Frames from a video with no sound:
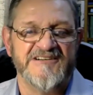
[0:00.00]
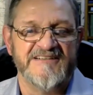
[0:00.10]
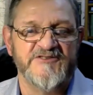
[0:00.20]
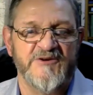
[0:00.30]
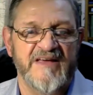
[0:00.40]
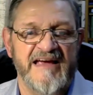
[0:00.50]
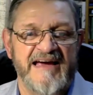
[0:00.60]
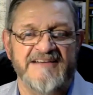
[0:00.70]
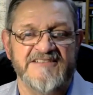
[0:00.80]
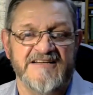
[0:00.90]
And so they
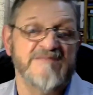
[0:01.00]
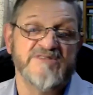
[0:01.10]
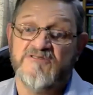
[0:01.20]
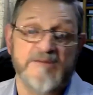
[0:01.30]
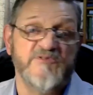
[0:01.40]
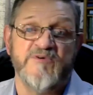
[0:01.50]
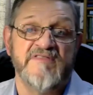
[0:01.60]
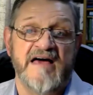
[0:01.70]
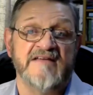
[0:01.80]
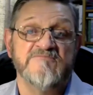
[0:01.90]
had to come to grips with that.